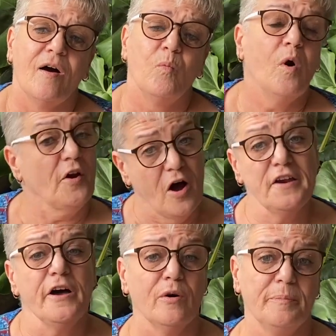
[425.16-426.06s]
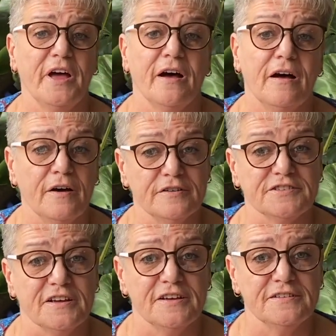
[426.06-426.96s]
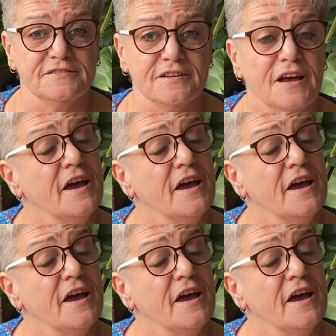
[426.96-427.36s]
What I know about OTs